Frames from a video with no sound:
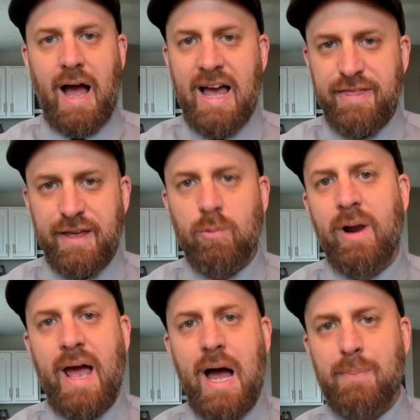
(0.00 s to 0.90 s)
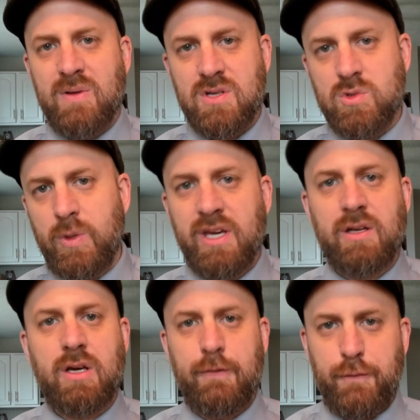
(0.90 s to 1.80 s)
I think what happens is we
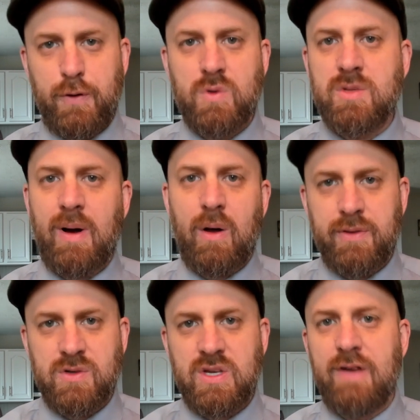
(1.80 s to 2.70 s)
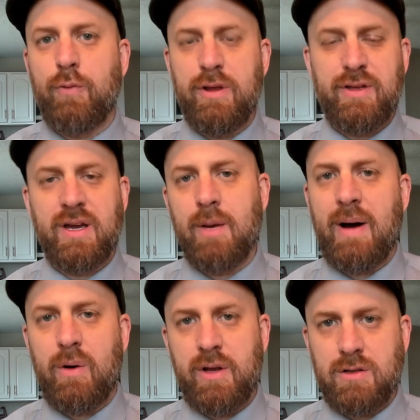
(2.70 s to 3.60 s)
get confused about this if we think
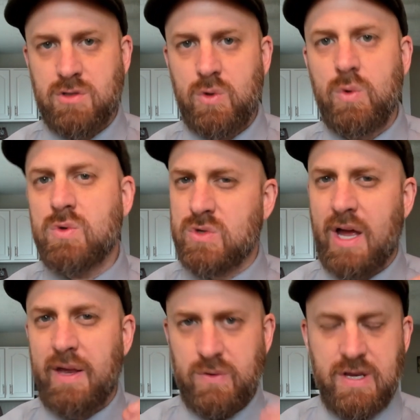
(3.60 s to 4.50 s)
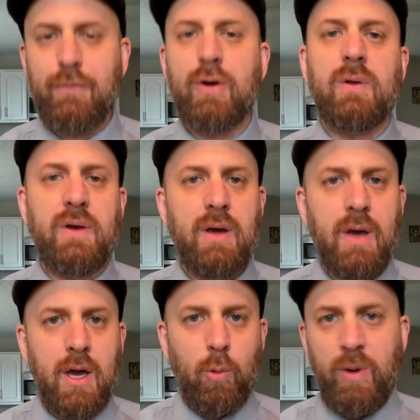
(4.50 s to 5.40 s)
about it too scientifically.
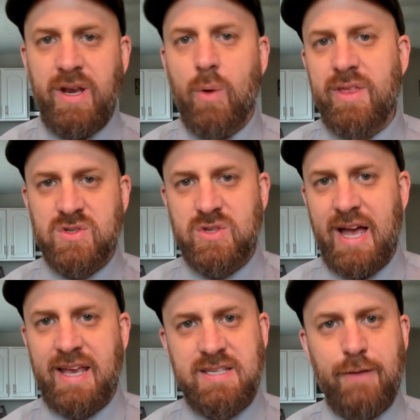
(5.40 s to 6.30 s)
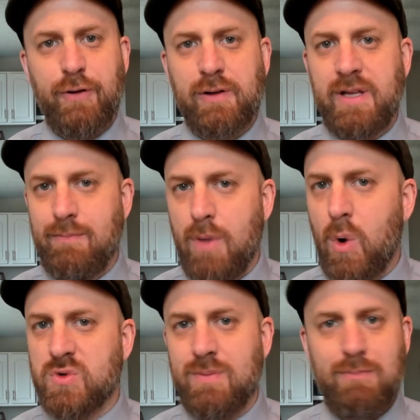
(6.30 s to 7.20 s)
We know that scientifically
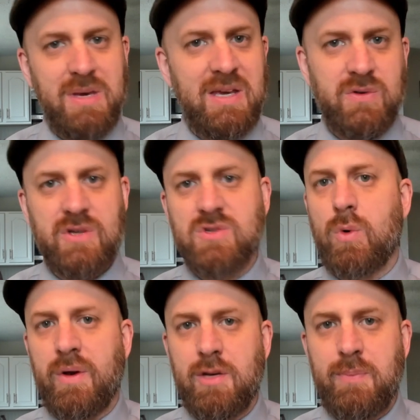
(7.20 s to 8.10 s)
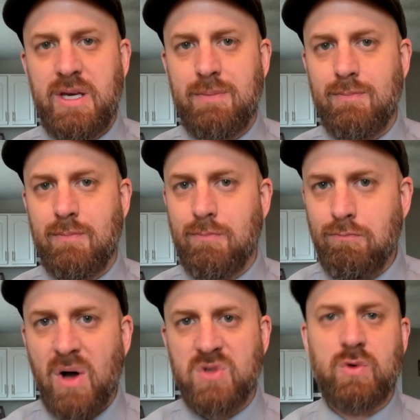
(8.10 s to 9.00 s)
most meat is going to be
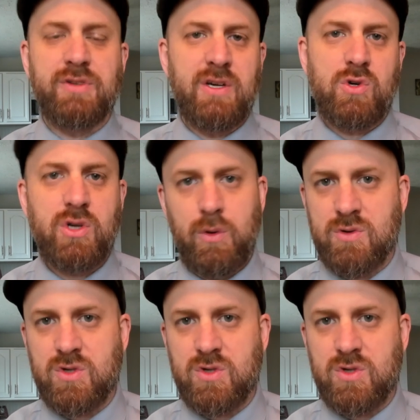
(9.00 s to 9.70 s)
muscle tissue.